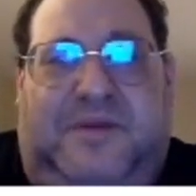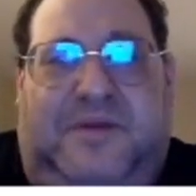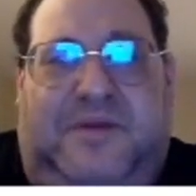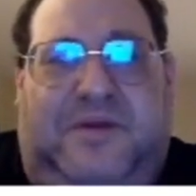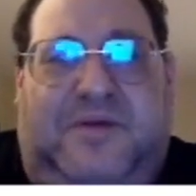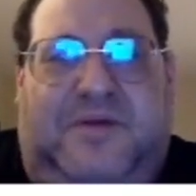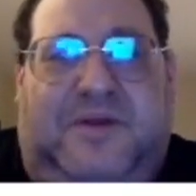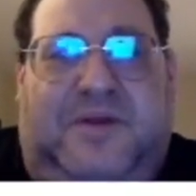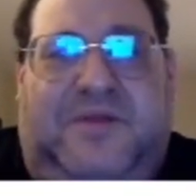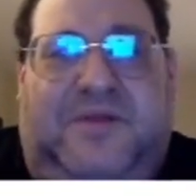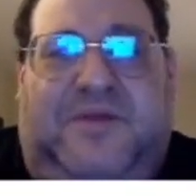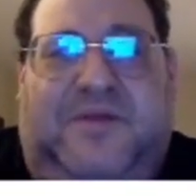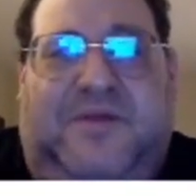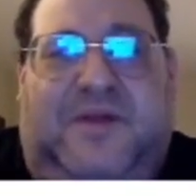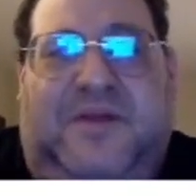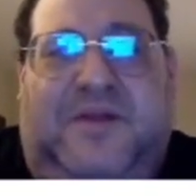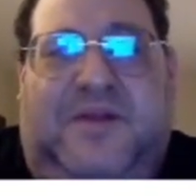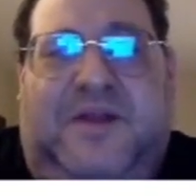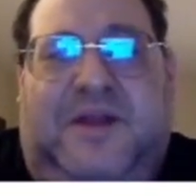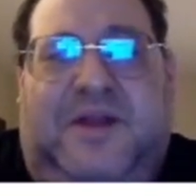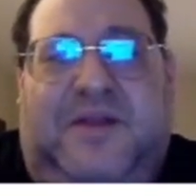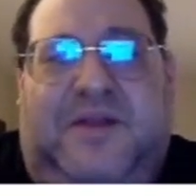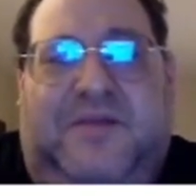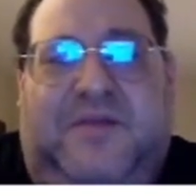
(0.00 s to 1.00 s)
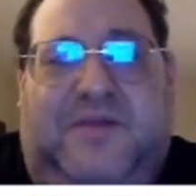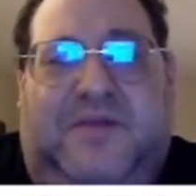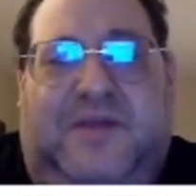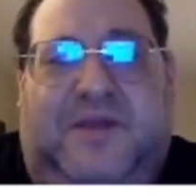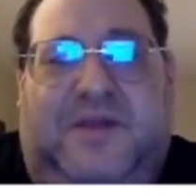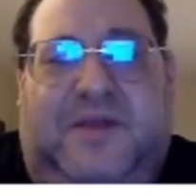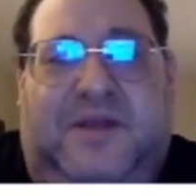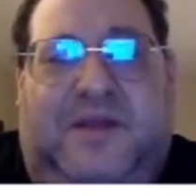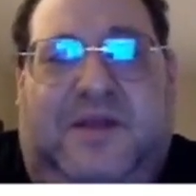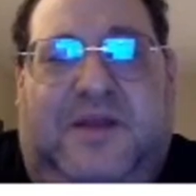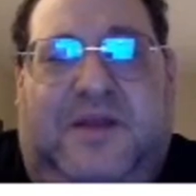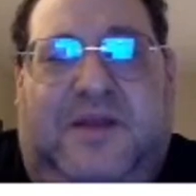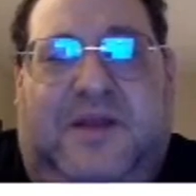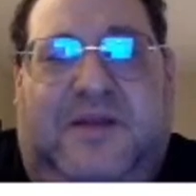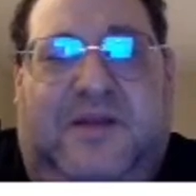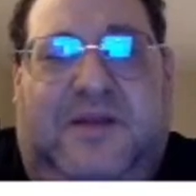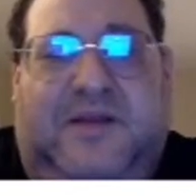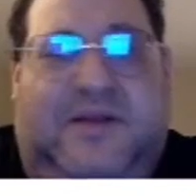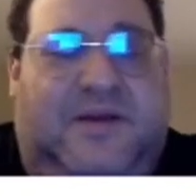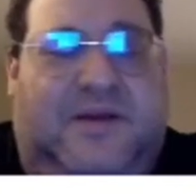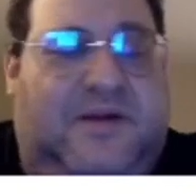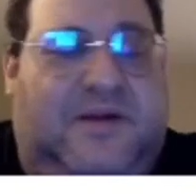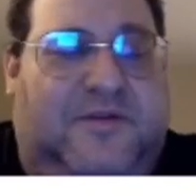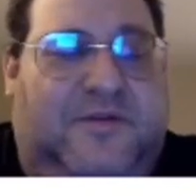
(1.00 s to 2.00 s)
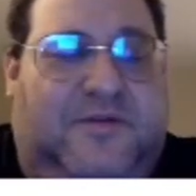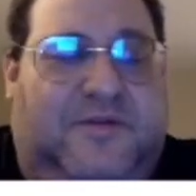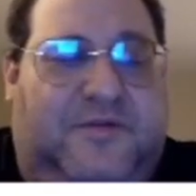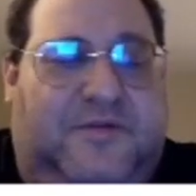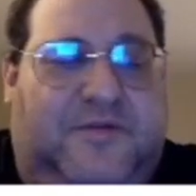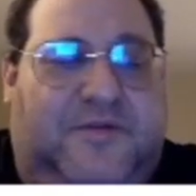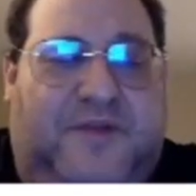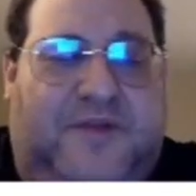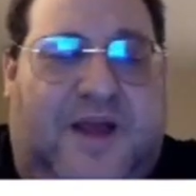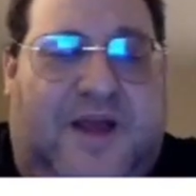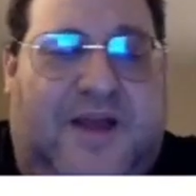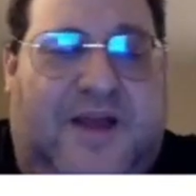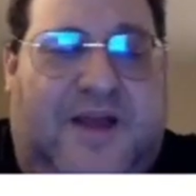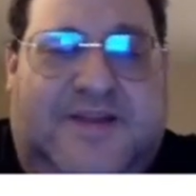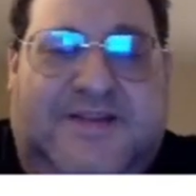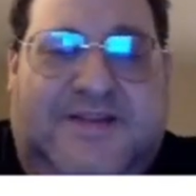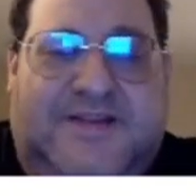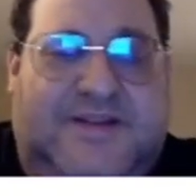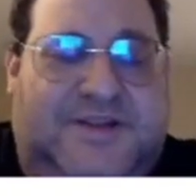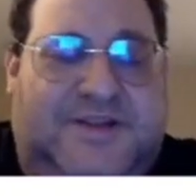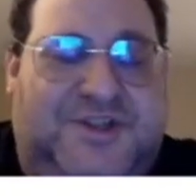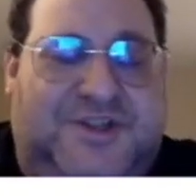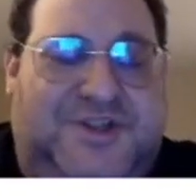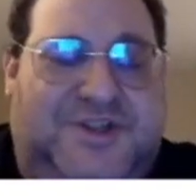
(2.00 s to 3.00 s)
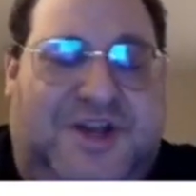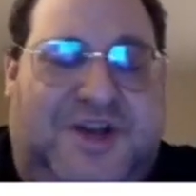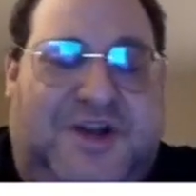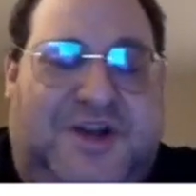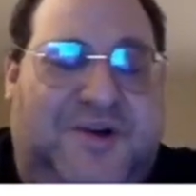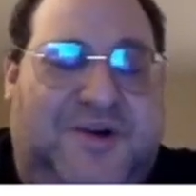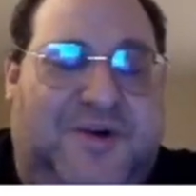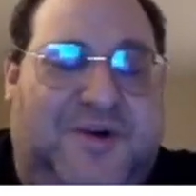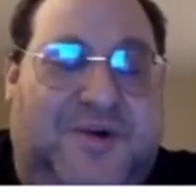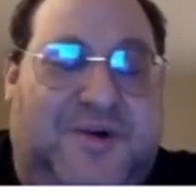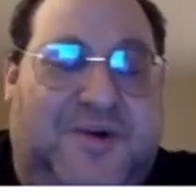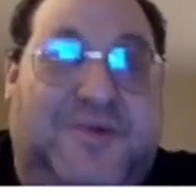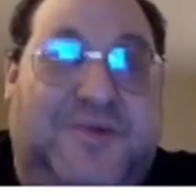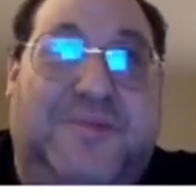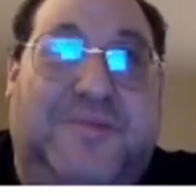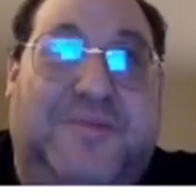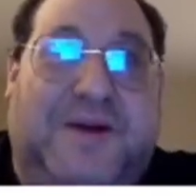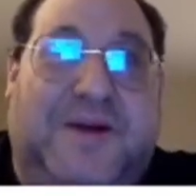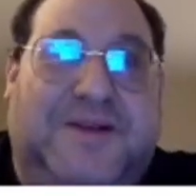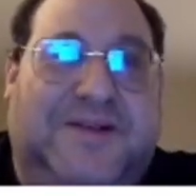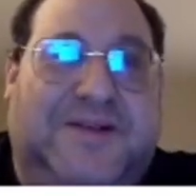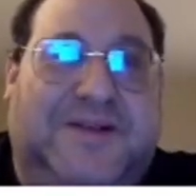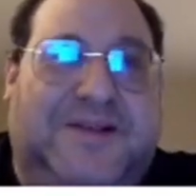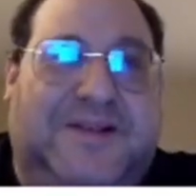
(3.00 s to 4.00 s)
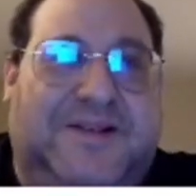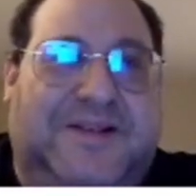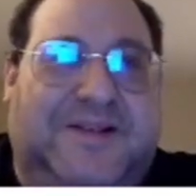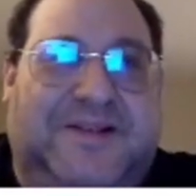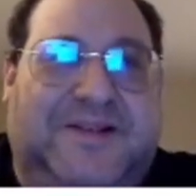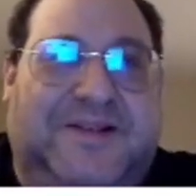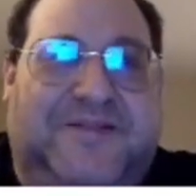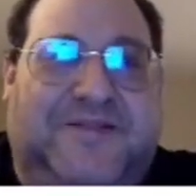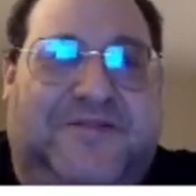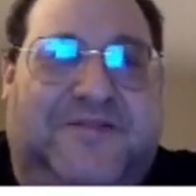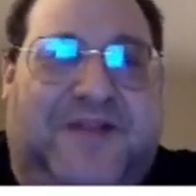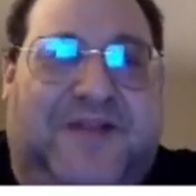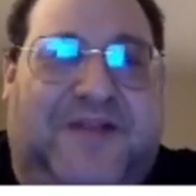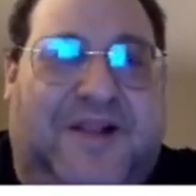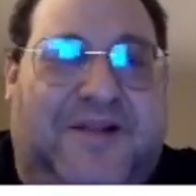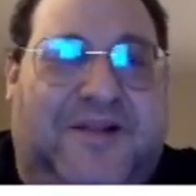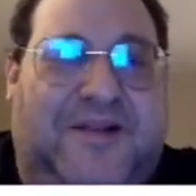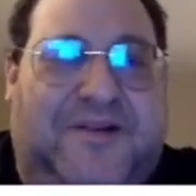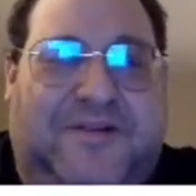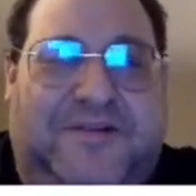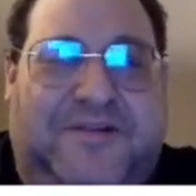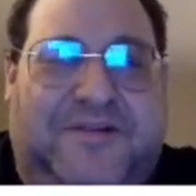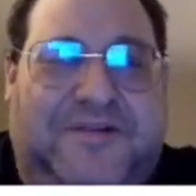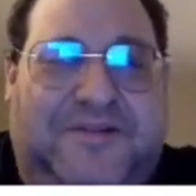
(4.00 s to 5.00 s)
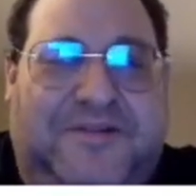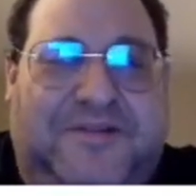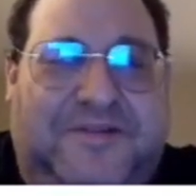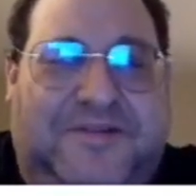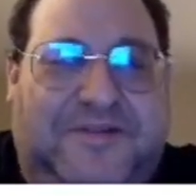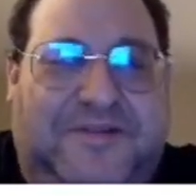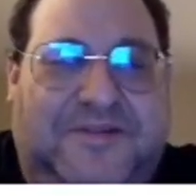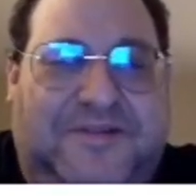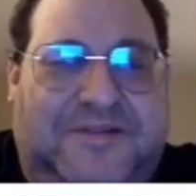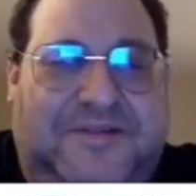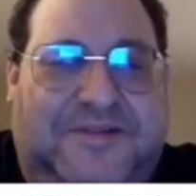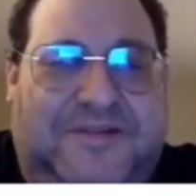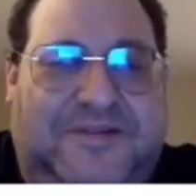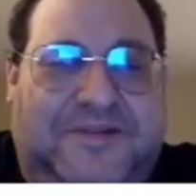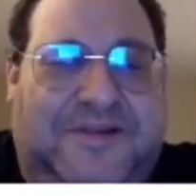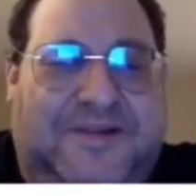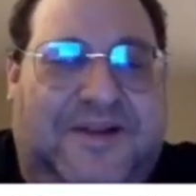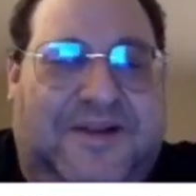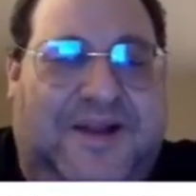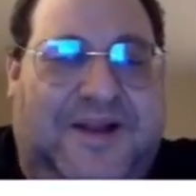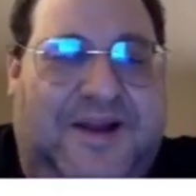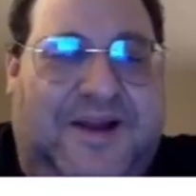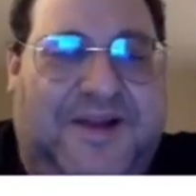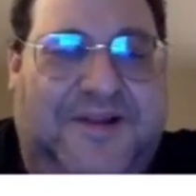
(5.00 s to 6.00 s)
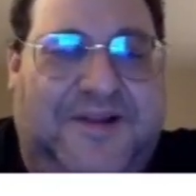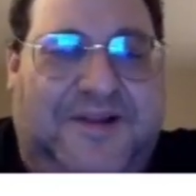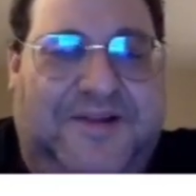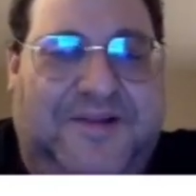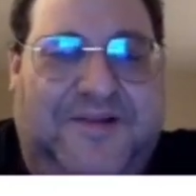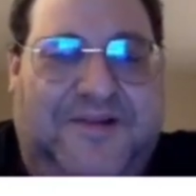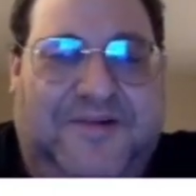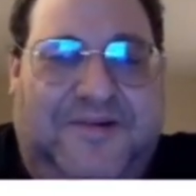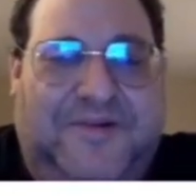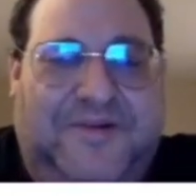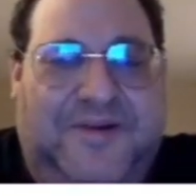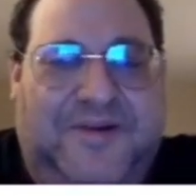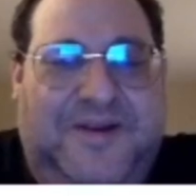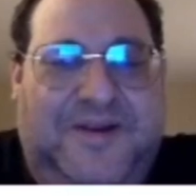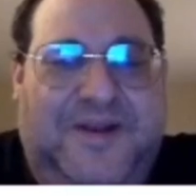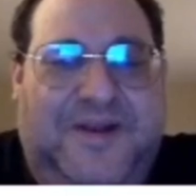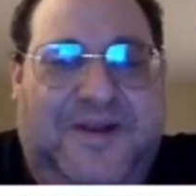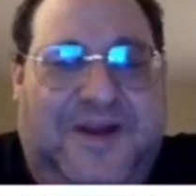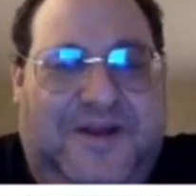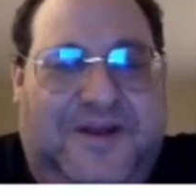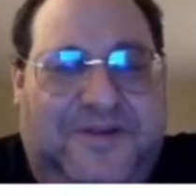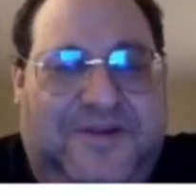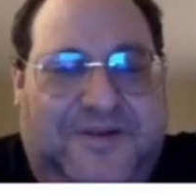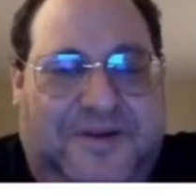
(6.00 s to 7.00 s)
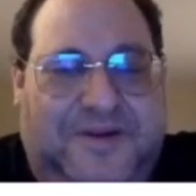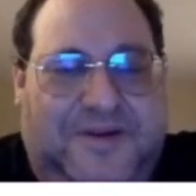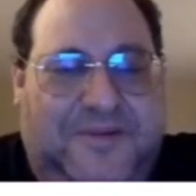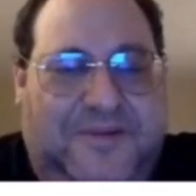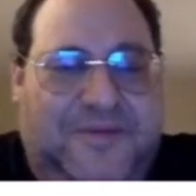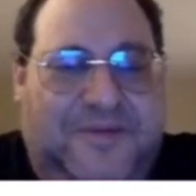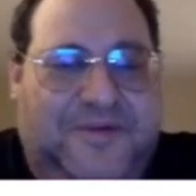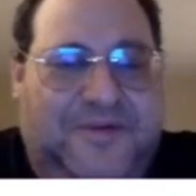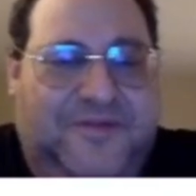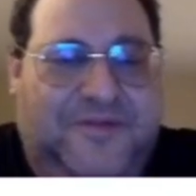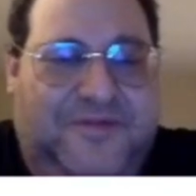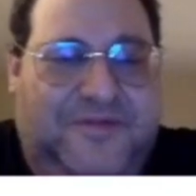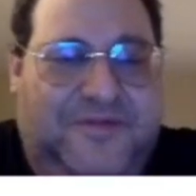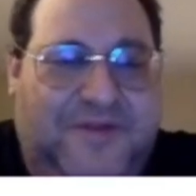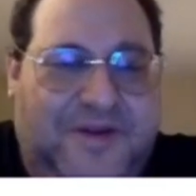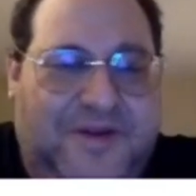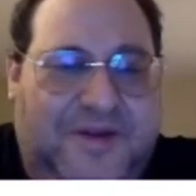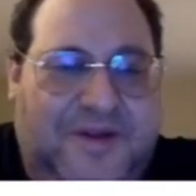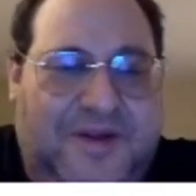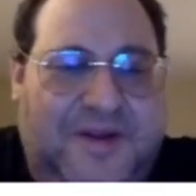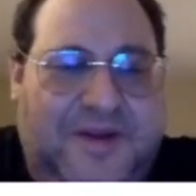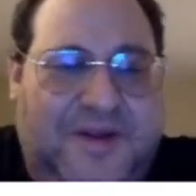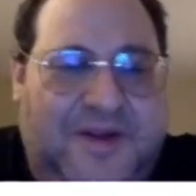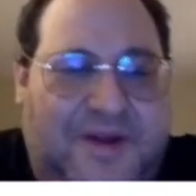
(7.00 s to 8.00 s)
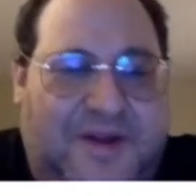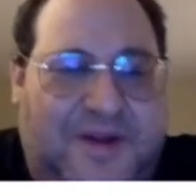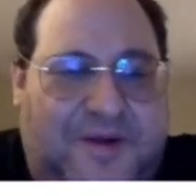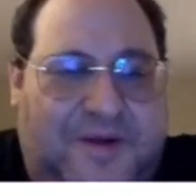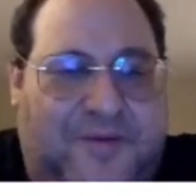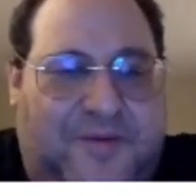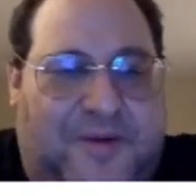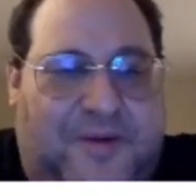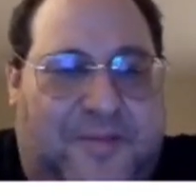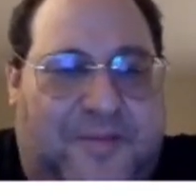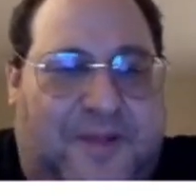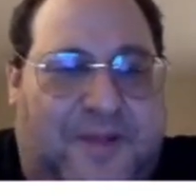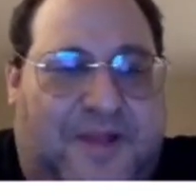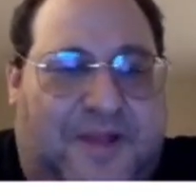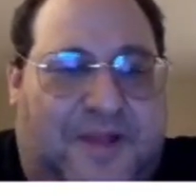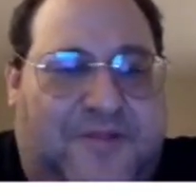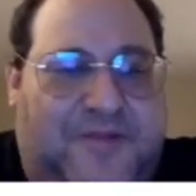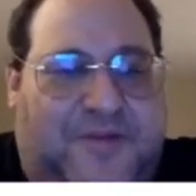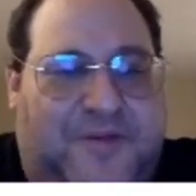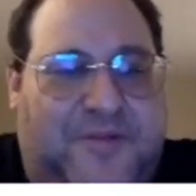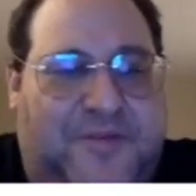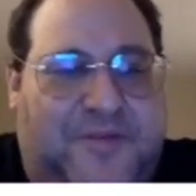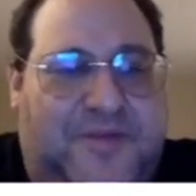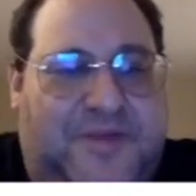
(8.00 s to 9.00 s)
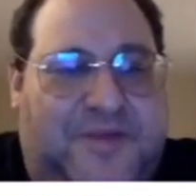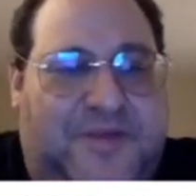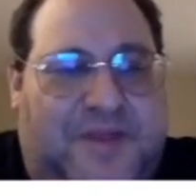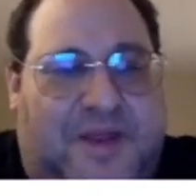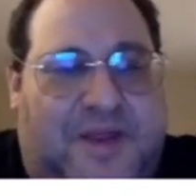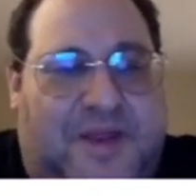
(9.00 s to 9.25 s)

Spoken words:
You can translate what I did here to Flask, Django, Battle, Falcon, Klein, or any other number of web platforms.